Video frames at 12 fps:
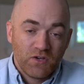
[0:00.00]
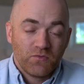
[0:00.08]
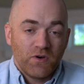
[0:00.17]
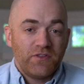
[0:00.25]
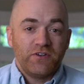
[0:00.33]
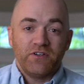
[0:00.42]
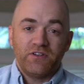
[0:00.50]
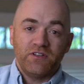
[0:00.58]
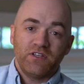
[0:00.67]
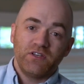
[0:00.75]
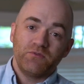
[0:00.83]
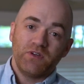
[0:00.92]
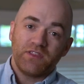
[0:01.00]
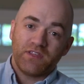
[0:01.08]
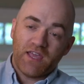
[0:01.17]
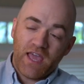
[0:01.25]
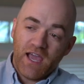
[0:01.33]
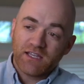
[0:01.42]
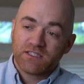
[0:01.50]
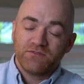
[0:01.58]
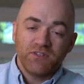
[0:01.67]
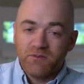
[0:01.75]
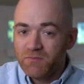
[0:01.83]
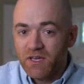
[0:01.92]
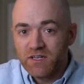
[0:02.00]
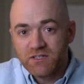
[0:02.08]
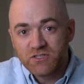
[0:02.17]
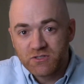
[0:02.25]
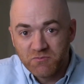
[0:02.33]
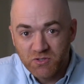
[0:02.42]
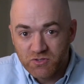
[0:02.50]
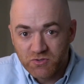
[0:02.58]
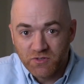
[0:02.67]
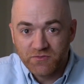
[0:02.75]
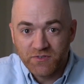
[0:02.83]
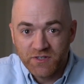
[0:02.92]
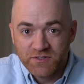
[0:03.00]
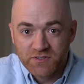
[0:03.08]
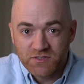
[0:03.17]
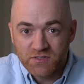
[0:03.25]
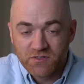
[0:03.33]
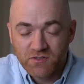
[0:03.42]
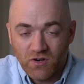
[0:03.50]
Whether you're dealing with actively managed mutual funds